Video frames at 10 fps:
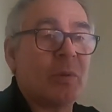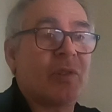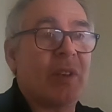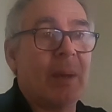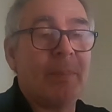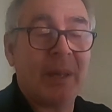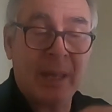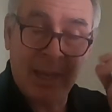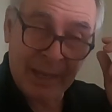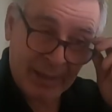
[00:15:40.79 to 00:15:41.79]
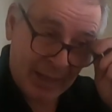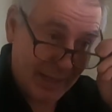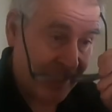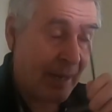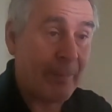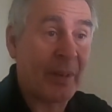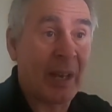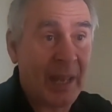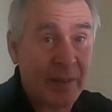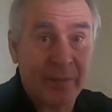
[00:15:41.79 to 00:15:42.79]
a skip and ended up in a
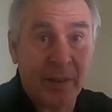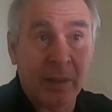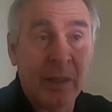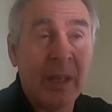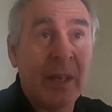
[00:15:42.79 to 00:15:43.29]
landfill